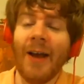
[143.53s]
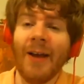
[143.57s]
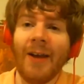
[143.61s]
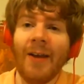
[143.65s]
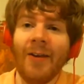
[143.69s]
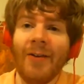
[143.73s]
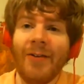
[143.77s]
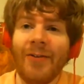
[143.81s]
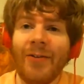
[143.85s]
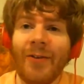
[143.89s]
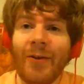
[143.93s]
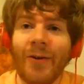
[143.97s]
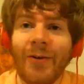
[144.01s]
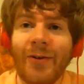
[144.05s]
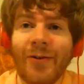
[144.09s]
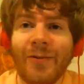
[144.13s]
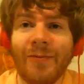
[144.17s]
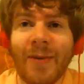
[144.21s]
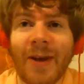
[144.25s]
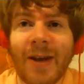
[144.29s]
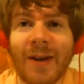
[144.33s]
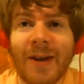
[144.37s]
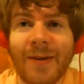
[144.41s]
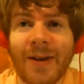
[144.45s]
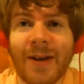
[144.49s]
yeah, I
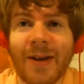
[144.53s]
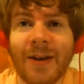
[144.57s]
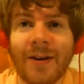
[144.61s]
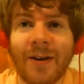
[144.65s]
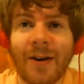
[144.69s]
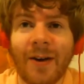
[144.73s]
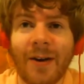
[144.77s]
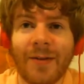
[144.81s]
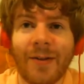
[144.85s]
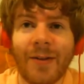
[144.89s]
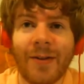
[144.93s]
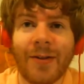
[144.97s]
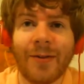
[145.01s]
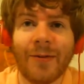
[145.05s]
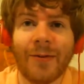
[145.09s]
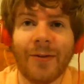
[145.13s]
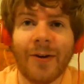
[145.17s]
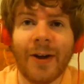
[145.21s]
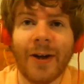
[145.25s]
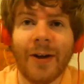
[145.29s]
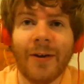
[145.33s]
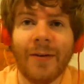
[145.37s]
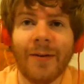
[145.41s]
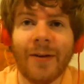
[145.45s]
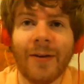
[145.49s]
guess those maybe
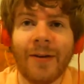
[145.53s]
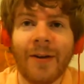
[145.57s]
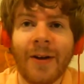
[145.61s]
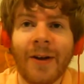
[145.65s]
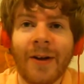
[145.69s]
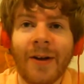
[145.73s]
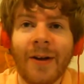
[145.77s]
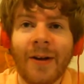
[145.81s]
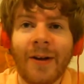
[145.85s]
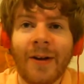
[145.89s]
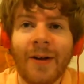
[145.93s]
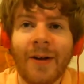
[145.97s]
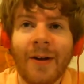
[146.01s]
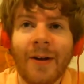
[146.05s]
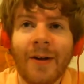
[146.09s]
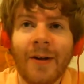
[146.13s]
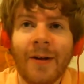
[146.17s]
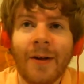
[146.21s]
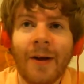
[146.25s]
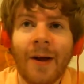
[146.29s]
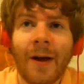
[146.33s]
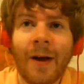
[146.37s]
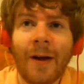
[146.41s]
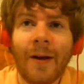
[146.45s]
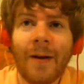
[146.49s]
are the 3. But
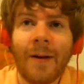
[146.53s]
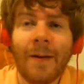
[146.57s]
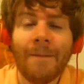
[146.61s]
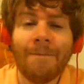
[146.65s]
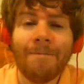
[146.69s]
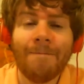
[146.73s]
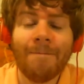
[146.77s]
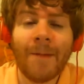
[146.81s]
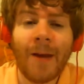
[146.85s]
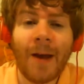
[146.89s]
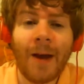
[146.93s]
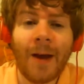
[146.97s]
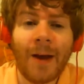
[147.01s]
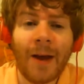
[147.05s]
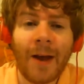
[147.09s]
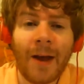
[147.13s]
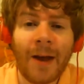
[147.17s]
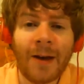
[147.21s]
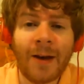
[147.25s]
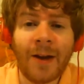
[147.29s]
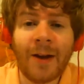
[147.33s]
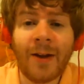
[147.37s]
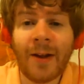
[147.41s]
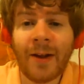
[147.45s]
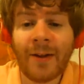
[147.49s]

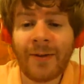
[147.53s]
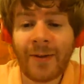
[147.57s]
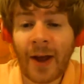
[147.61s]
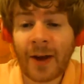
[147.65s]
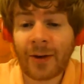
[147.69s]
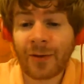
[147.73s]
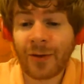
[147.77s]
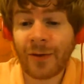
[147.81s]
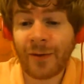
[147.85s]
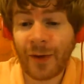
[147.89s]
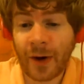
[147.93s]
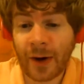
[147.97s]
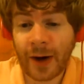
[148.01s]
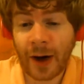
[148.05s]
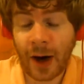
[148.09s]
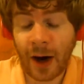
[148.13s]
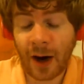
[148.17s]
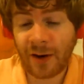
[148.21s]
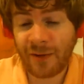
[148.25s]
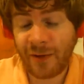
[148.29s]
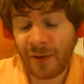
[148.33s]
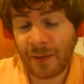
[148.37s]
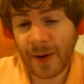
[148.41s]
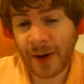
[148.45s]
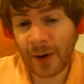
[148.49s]
yeah, it's
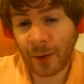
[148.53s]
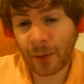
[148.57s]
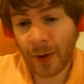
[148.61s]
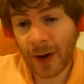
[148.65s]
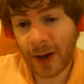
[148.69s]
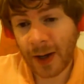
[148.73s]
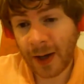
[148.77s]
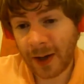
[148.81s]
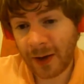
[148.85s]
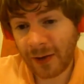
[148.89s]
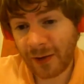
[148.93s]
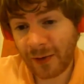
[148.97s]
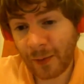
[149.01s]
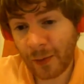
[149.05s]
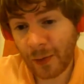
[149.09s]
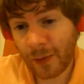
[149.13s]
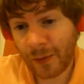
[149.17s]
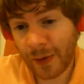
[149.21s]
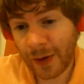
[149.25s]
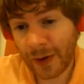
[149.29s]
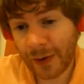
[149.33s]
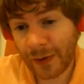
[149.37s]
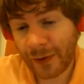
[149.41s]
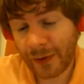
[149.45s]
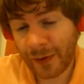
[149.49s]
actually very hard for me to rank
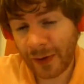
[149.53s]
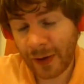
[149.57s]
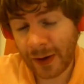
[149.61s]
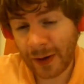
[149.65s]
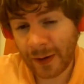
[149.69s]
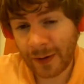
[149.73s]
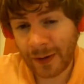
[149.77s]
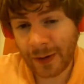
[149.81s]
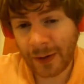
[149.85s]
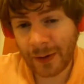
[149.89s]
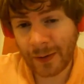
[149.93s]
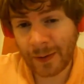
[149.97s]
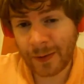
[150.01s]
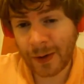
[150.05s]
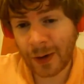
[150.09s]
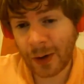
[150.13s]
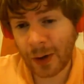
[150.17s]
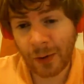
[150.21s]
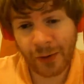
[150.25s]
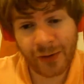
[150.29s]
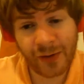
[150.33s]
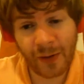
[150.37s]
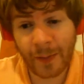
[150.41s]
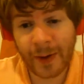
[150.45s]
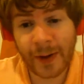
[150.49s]
his movies.
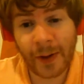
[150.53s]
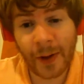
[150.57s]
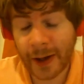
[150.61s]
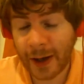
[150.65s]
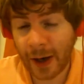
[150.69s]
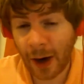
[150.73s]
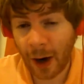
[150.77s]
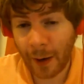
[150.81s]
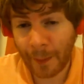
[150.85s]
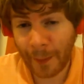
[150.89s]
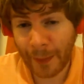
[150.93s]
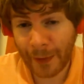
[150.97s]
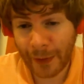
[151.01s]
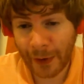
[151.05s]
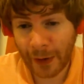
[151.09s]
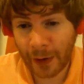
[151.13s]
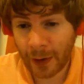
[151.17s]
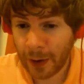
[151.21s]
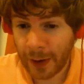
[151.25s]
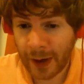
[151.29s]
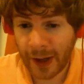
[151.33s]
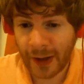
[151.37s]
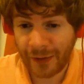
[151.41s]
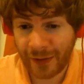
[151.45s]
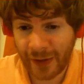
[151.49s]
Somebody like
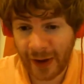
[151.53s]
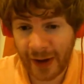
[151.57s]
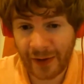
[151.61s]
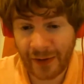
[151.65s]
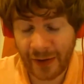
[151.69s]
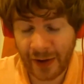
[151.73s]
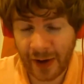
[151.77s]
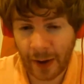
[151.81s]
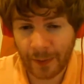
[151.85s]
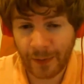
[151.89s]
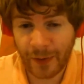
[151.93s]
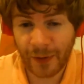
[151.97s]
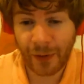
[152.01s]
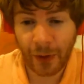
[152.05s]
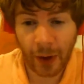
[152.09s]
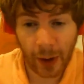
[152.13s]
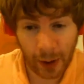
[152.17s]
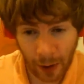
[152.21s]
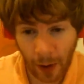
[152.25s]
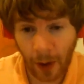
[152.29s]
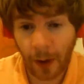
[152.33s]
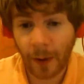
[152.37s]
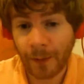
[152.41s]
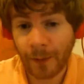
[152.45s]
Carpenter, it's easy. I'm just like, I